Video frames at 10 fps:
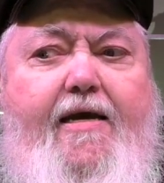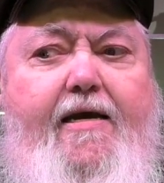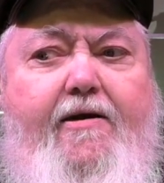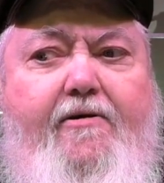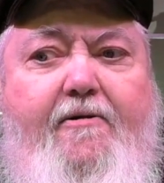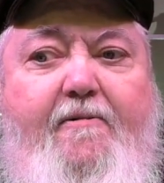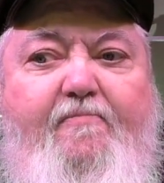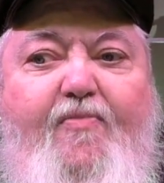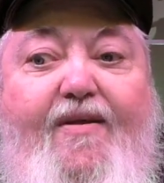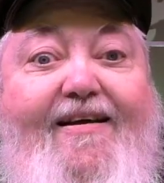hear.
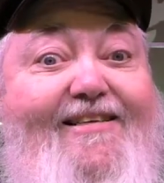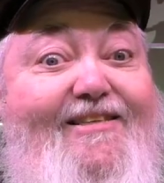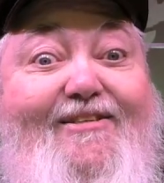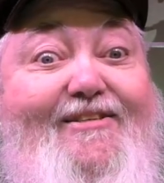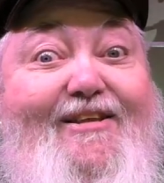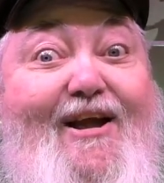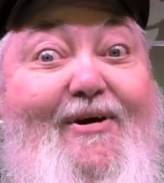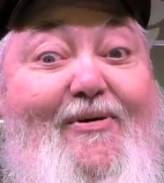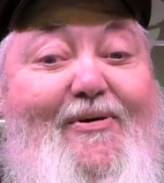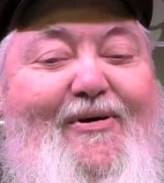I said,
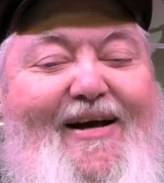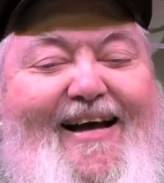no.